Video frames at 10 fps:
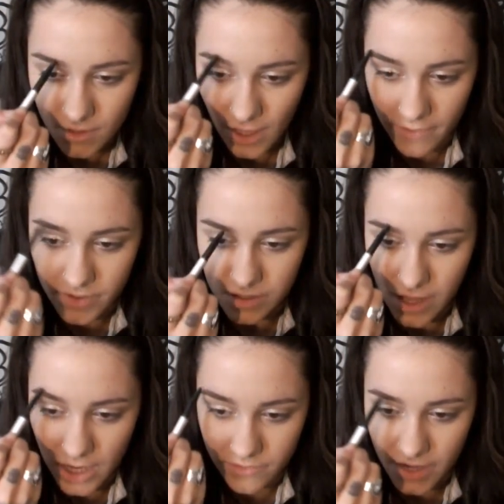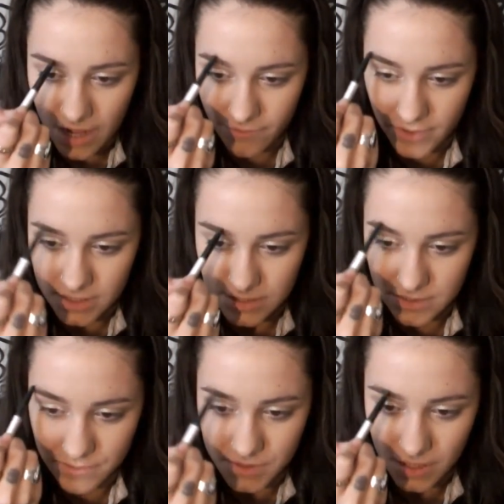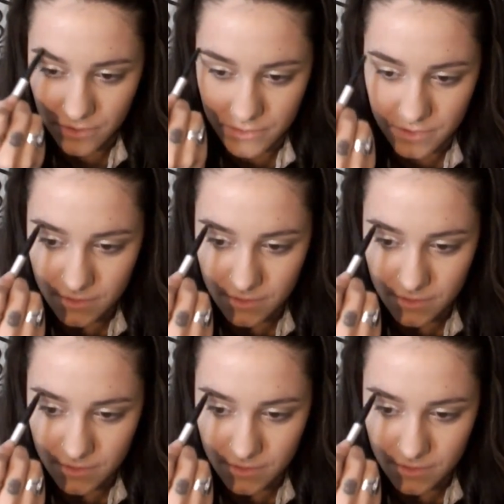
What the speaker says: have a lot of confidence in themselves.